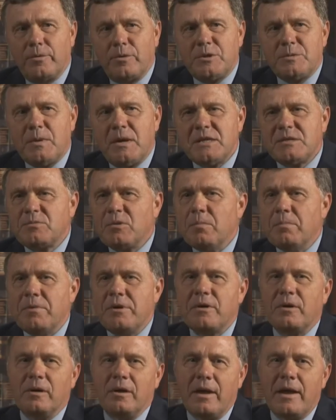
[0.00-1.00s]
responsible
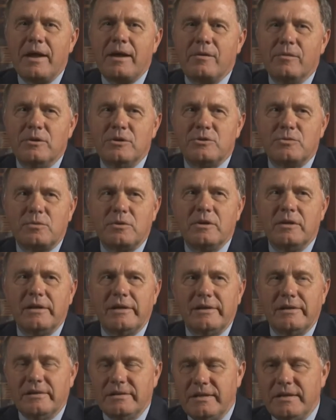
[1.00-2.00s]
bidder language
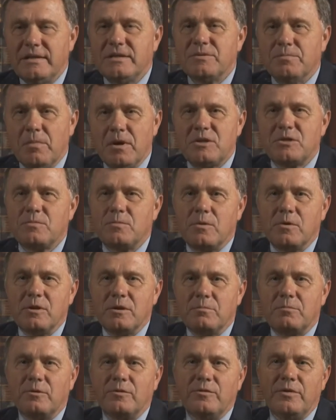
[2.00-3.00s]
really is much more
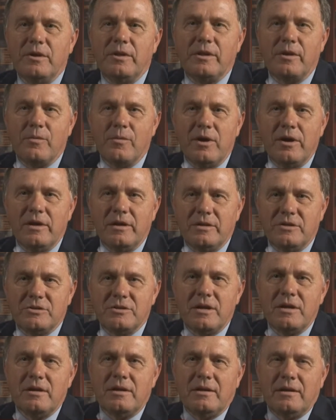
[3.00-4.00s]
than prevailing
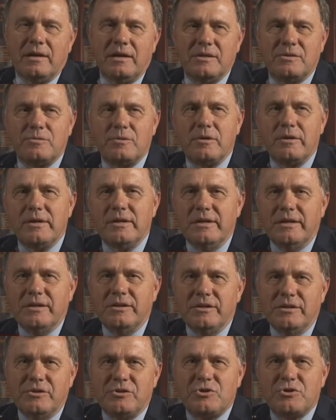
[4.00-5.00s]
wage. It's really
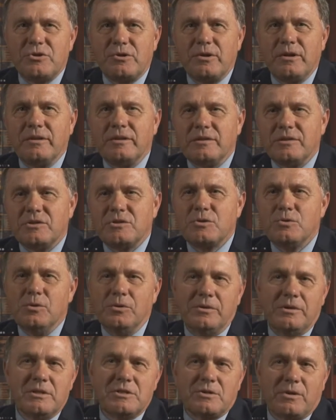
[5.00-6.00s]
ensuring that the
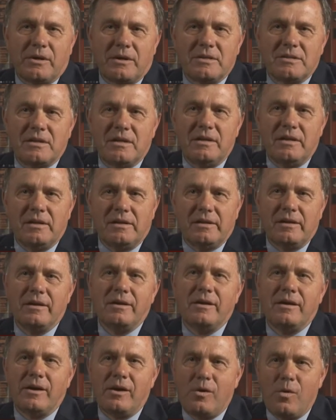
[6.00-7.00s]
school district is getting
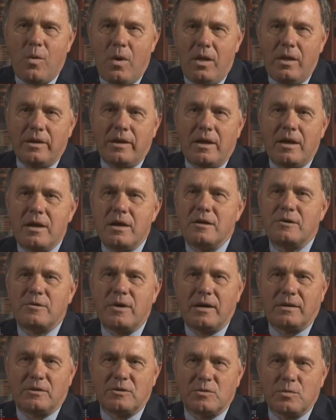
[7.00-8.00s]
quality
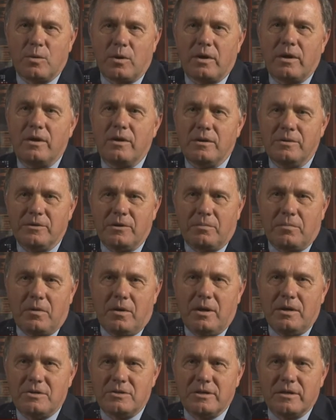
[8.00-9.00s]
contractors working on their
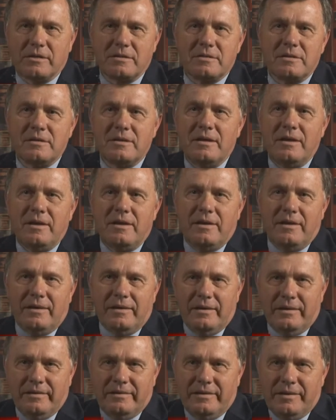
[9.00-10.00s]
projects.
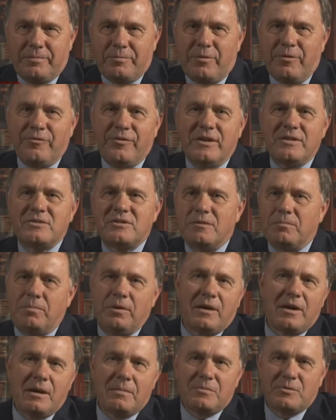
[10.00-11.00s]
It prevents the
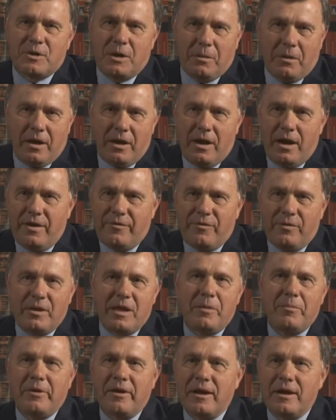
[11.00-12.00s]
pickup truck guy from
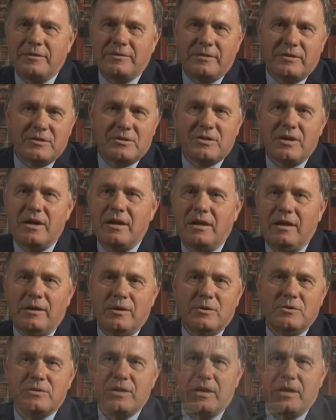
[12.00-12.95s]
coming out there saying he knows